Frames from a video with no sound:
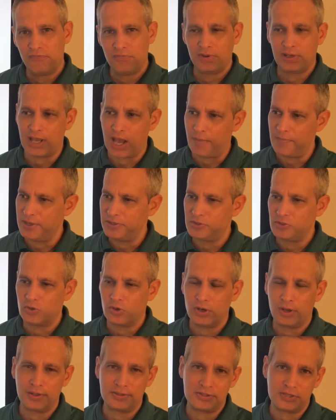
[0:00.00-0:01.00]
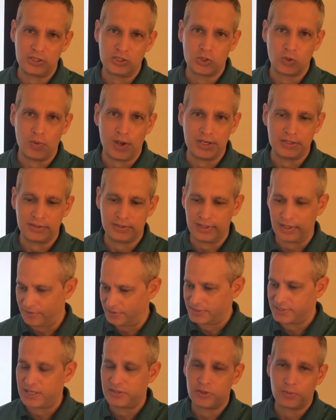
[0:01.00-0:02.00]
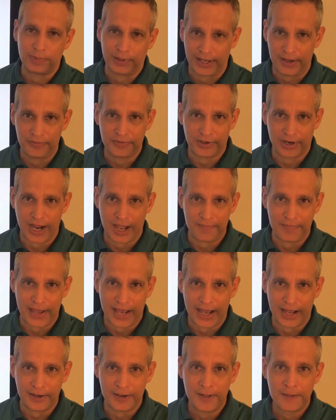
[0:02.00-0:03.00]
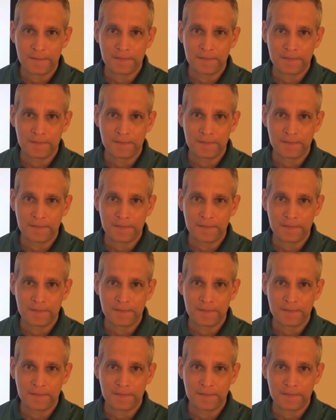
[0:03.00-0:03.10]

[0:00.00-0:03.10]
come into a situation, let's say they're playing with their iPad